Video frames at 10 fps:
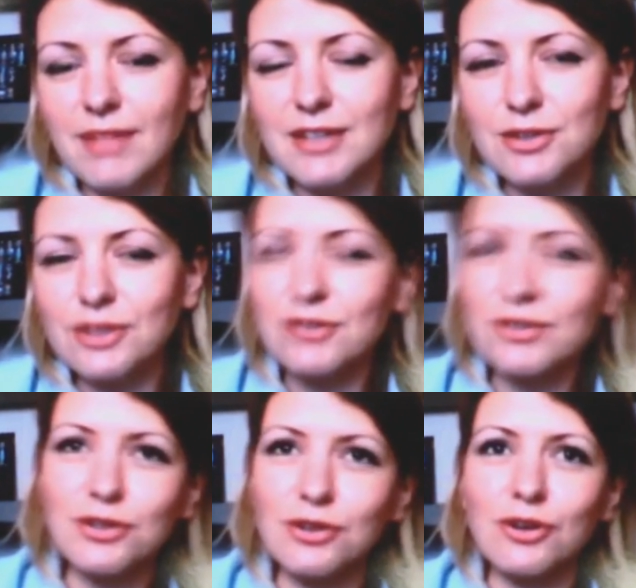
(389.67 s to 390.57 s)
So there
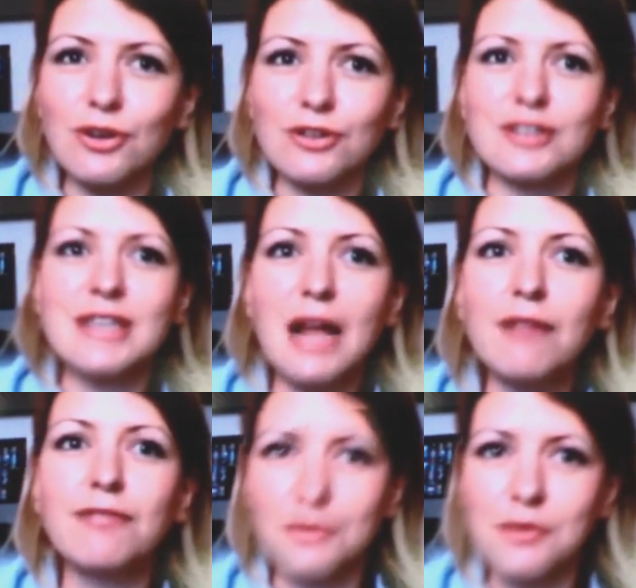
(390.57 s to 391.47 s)
is not a lot of
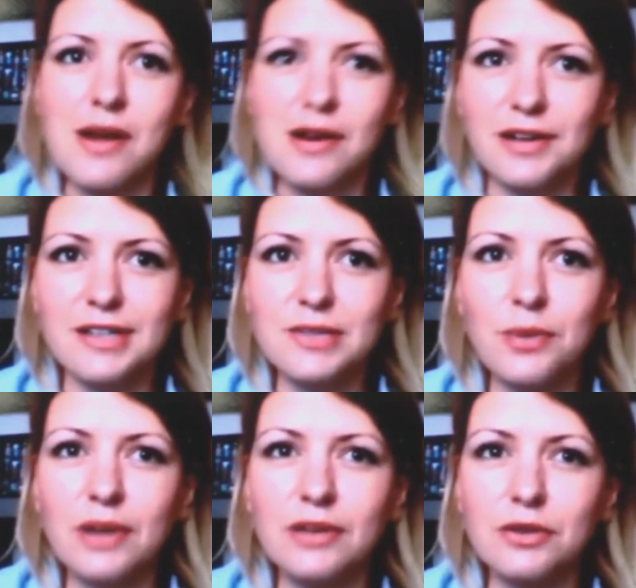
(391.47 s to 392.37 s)
self-awareness.
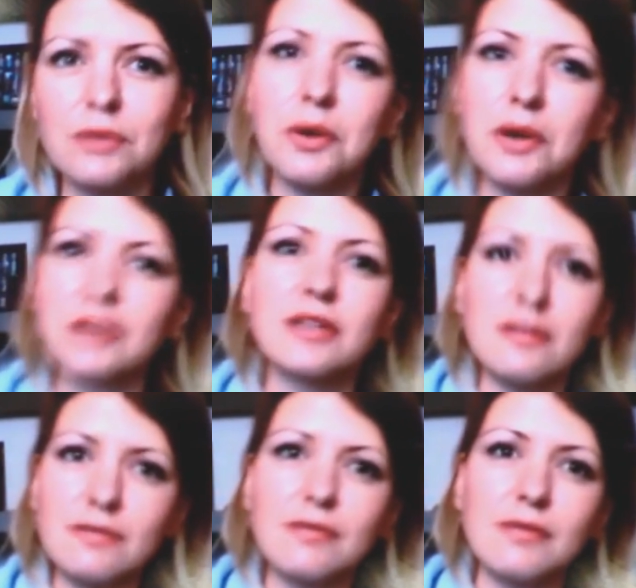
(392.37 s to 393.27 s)
While you're aware
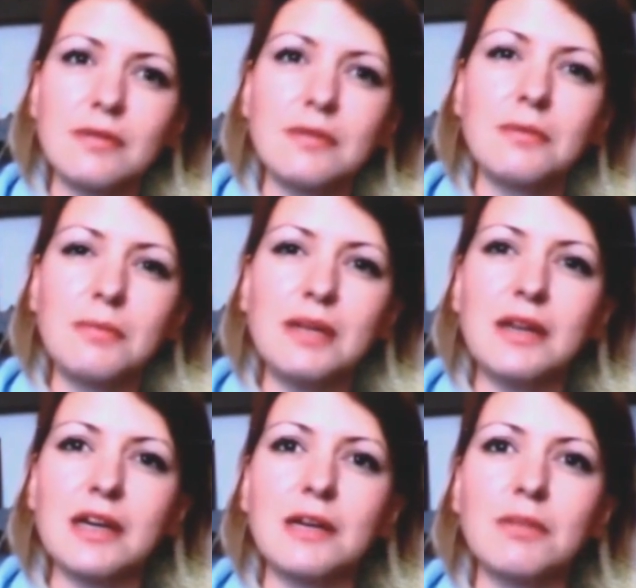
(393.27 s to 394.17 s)
that the
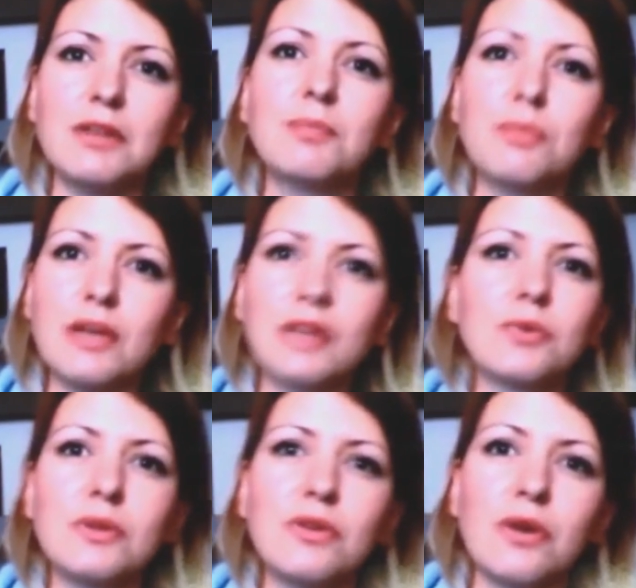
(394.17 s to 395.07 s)
media can manipulate
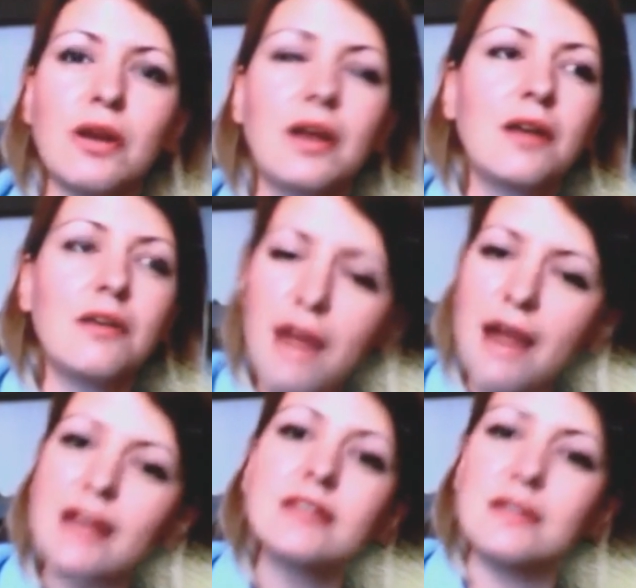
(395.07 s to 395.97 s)
with your
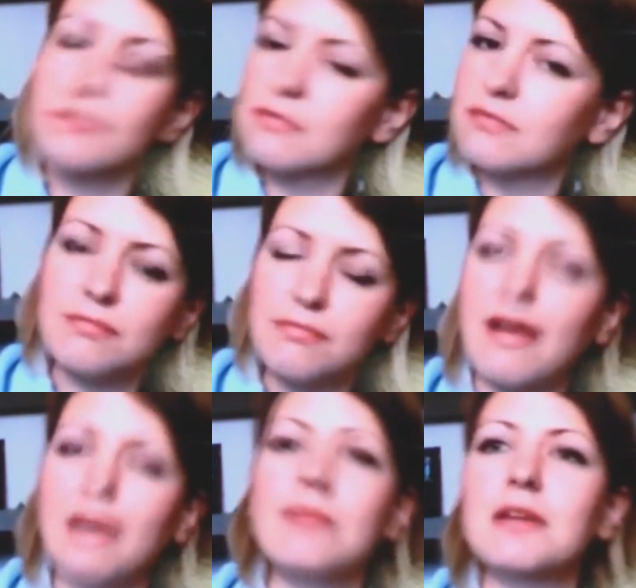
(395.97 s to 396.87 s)
friends and
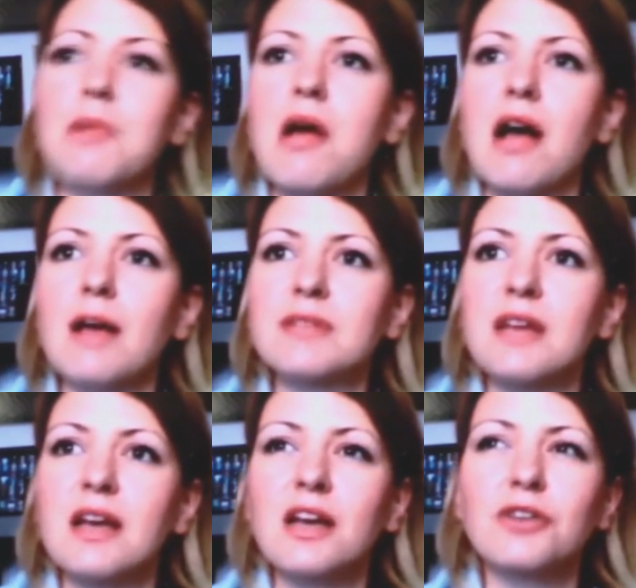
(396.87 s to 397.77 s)
family, perhaps,
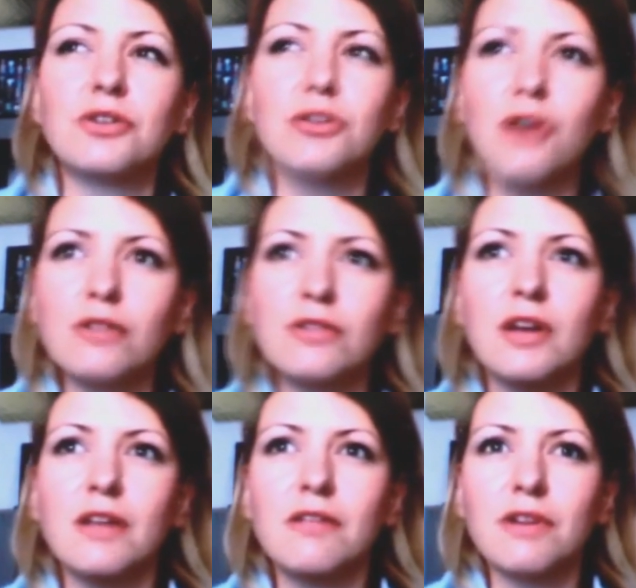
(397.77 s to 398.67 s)
you're not
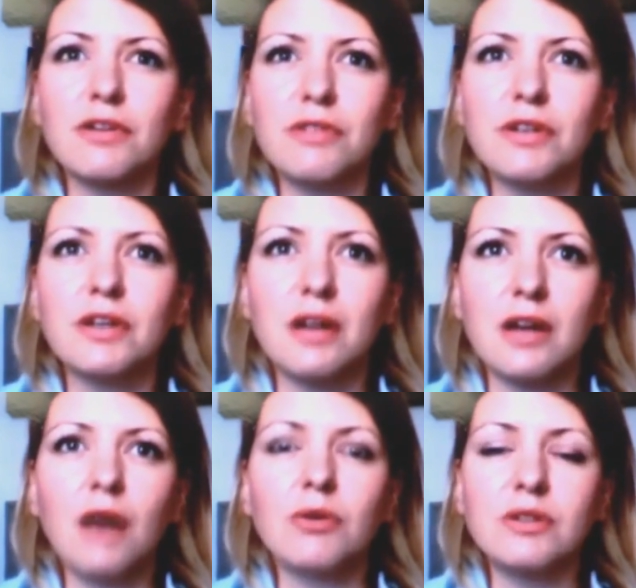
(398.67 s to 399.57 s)
very critical
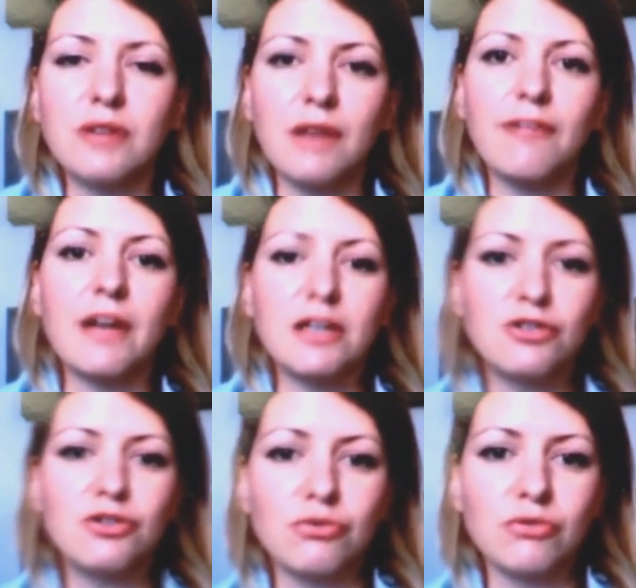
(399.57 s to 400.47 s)
how it
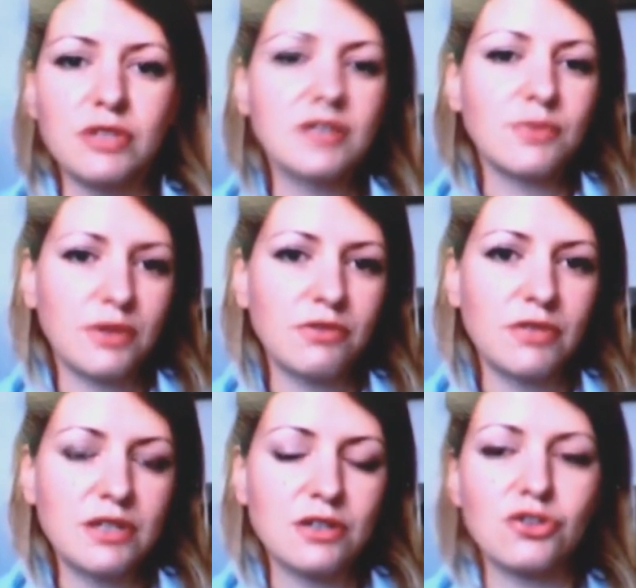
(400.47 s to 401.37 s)
affects you. This is what the
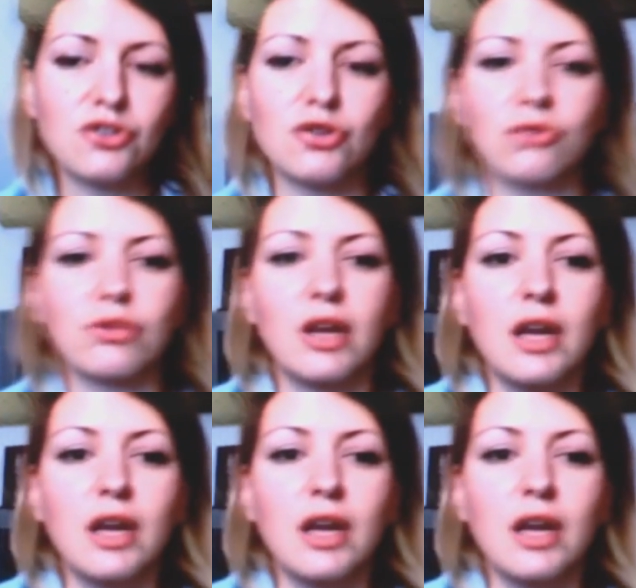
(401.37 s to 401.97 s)
research showed.